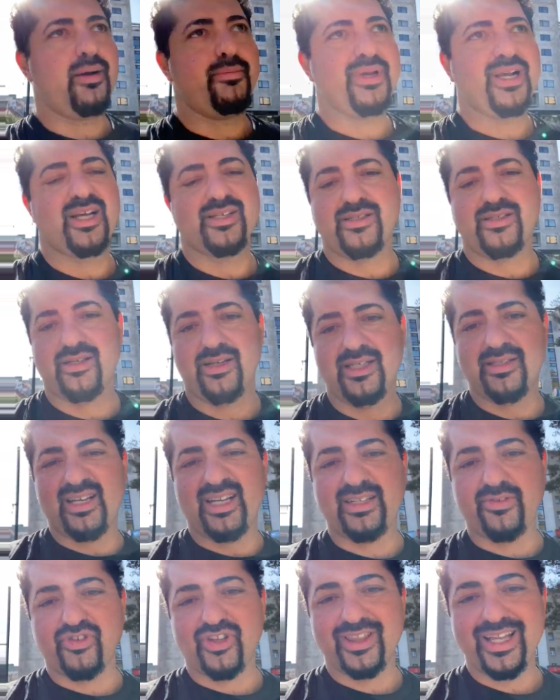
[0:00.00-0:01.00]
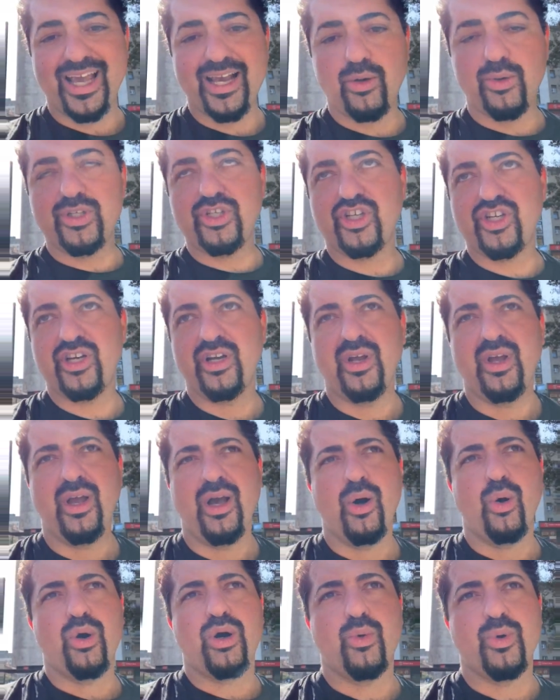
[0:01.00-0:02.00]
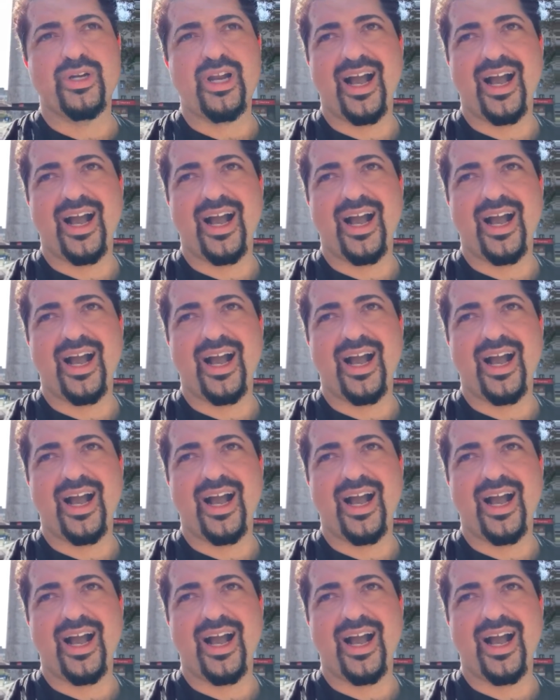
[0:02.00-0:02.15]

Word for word: because it's in a different language, or we're